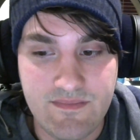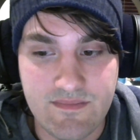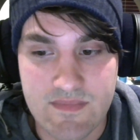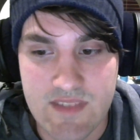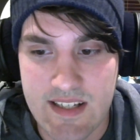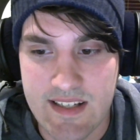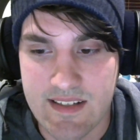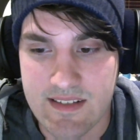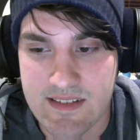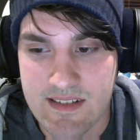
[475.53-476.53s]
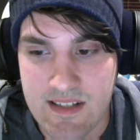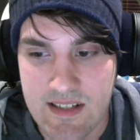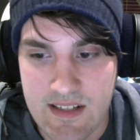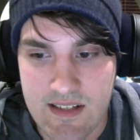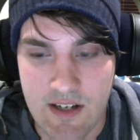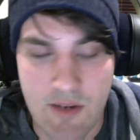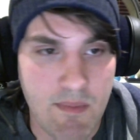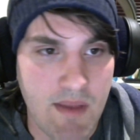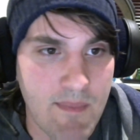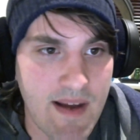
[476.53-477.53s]
And I hope I'm
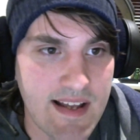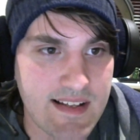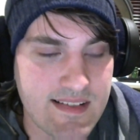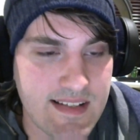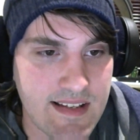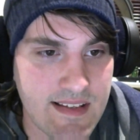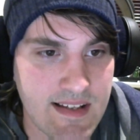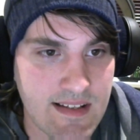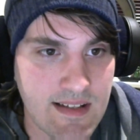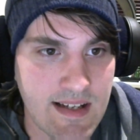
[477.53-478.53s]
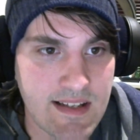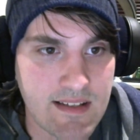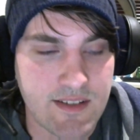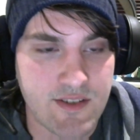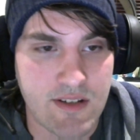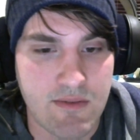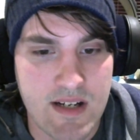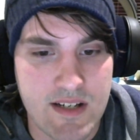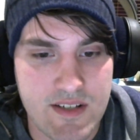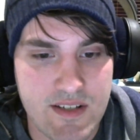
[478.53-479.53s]
not biased saying that. I usually
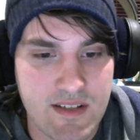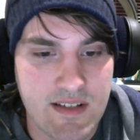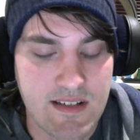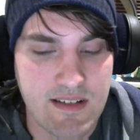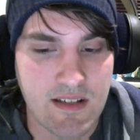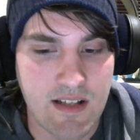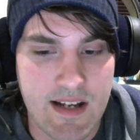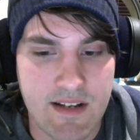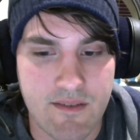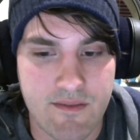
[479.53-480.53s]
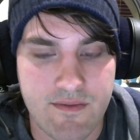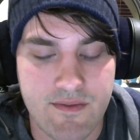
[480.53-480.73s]
watch a lot of